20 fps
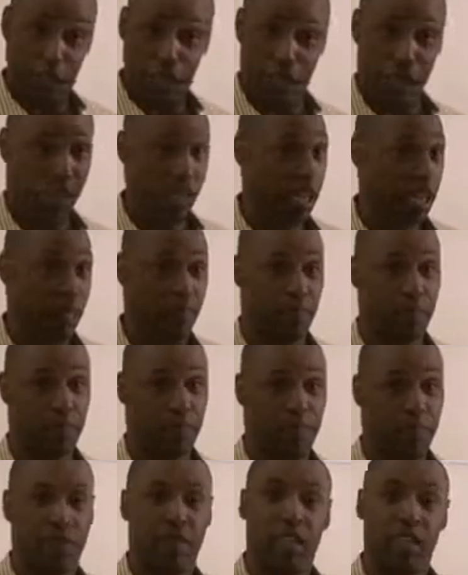can look it up.
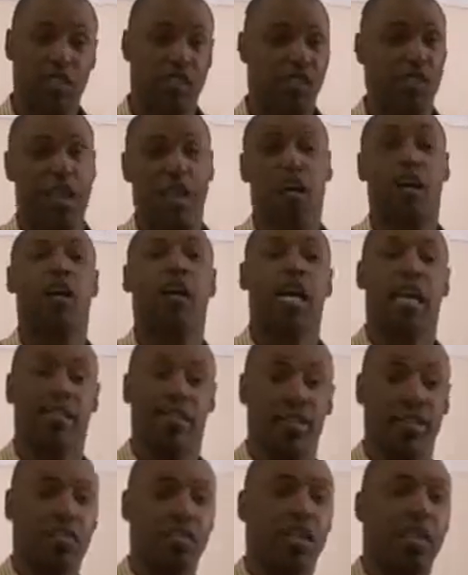It's there.
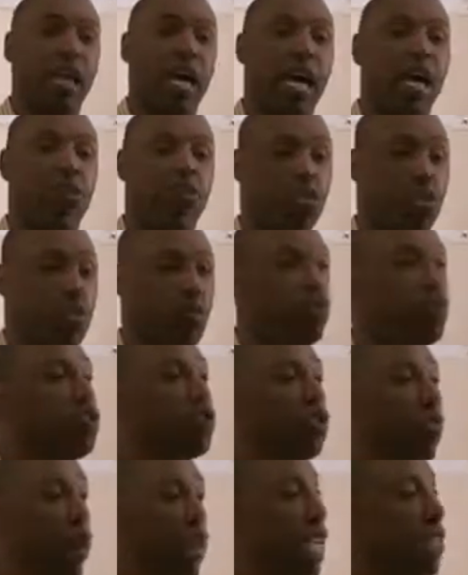This allows you
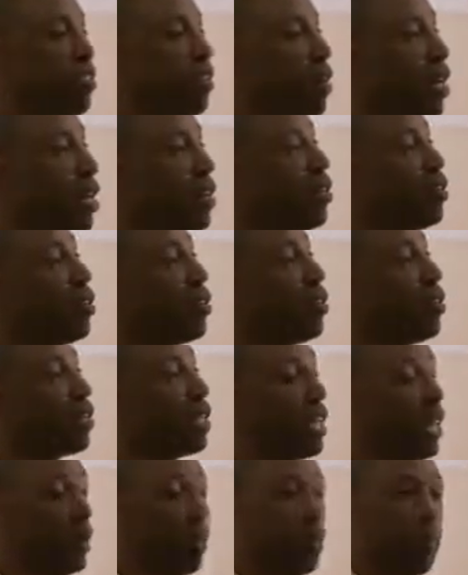to raise money for your
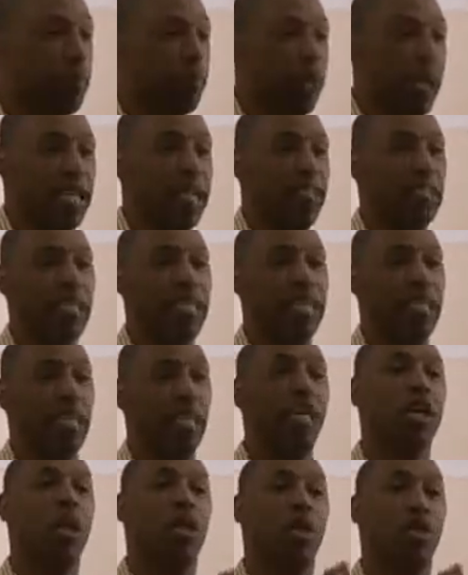company.
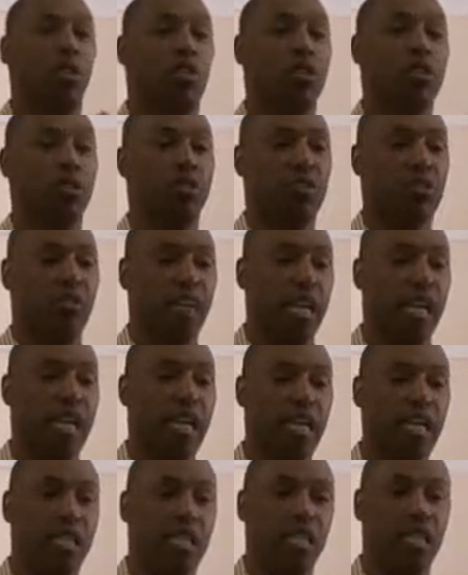Basically, what you're
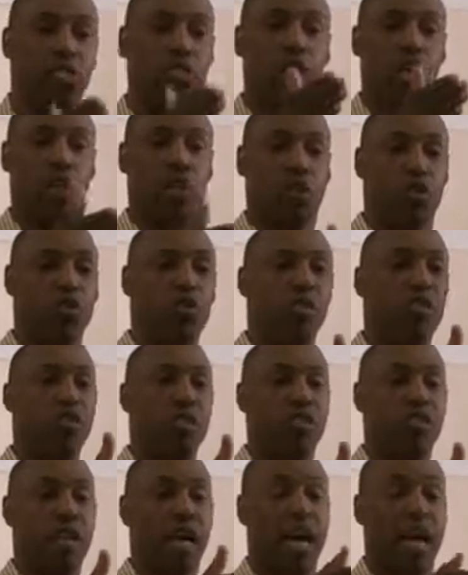saying is you've
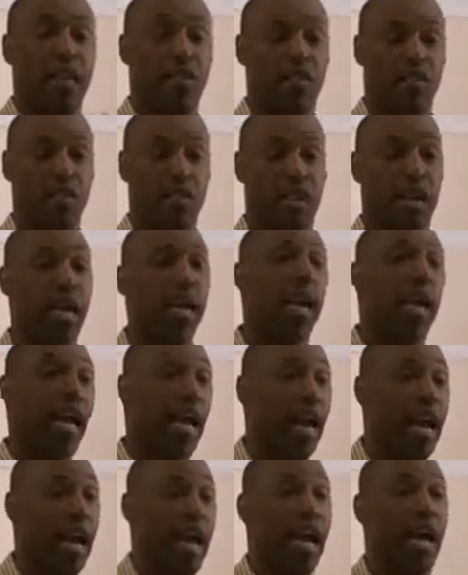decided to say,
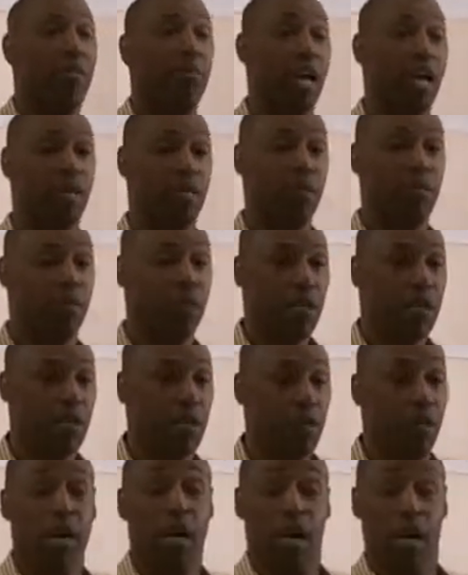hey, I've got some
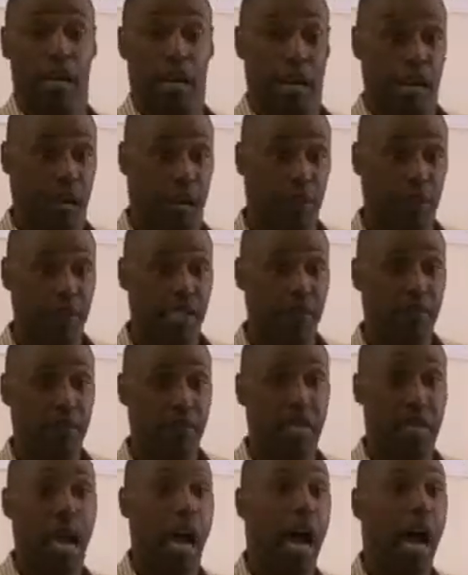people, I believe
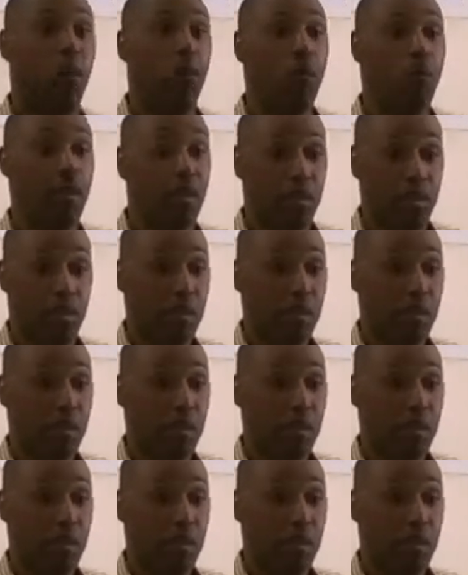in it, I want